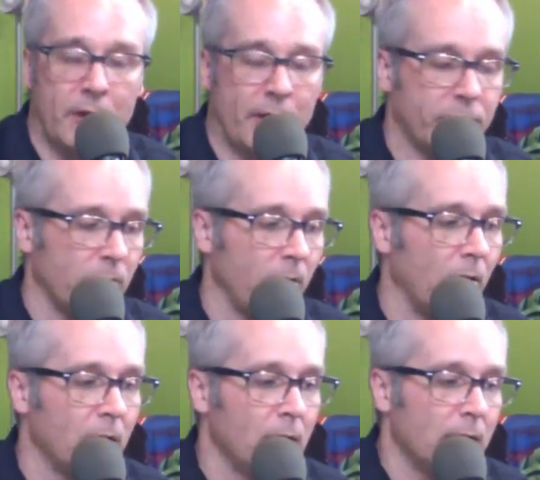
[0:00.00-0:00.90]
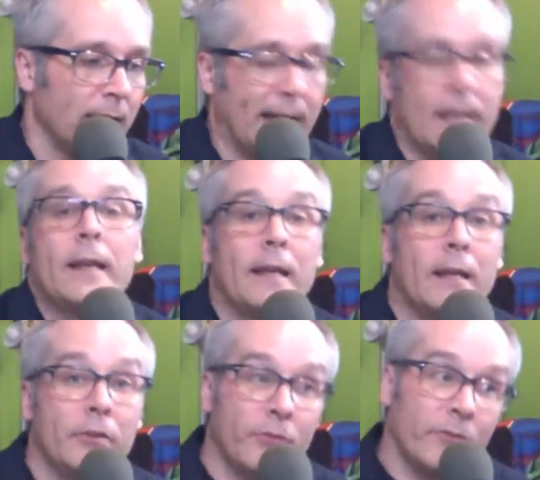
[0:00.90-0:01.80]
after all. And it
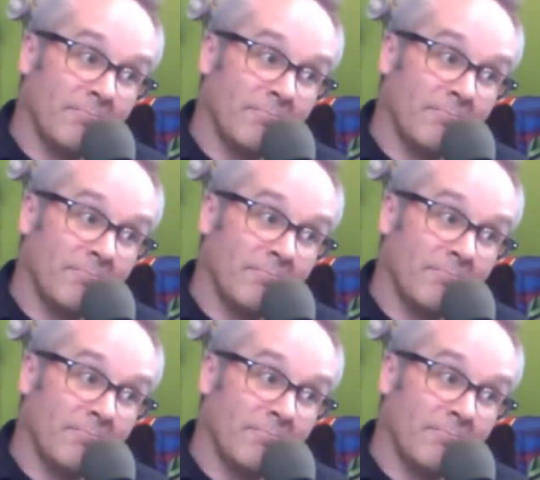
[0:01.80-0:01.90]
is